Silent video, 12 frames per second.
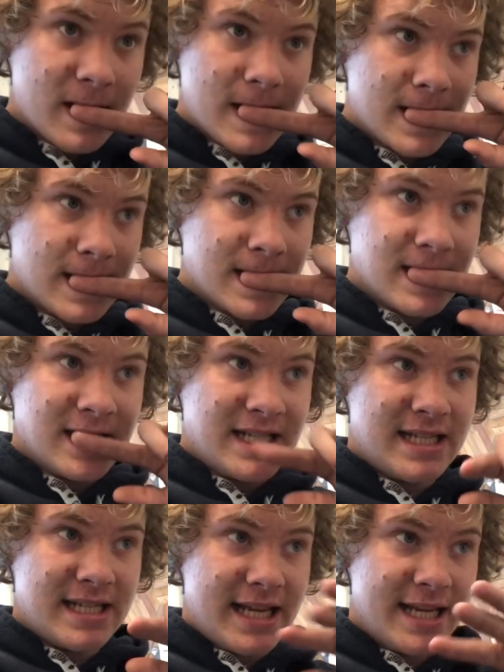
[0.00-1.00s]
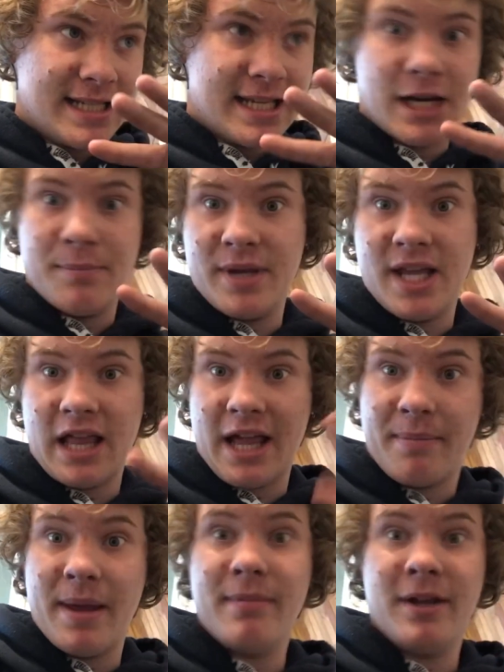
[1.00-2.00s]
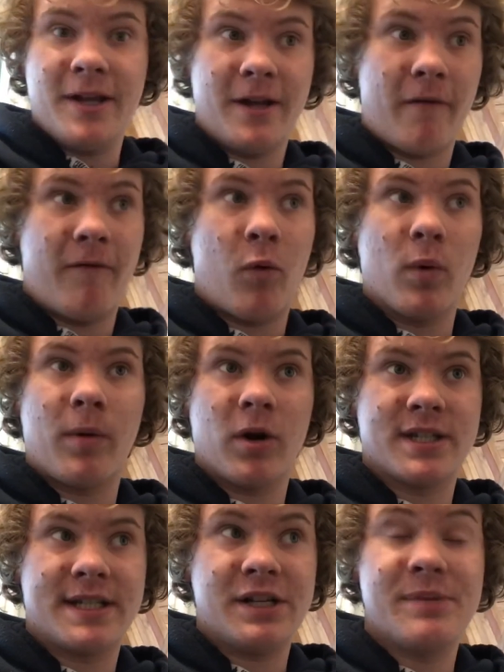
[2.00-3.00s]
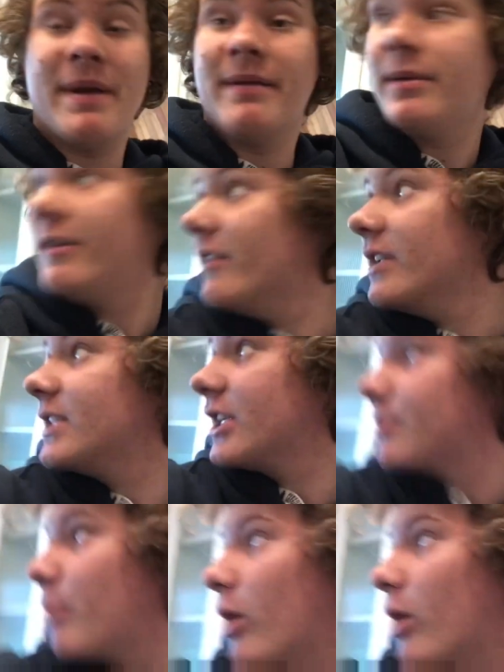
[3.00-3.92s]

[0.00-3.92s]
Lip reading: this is going to be like maybe a 4-part series, maybe even a 6-part.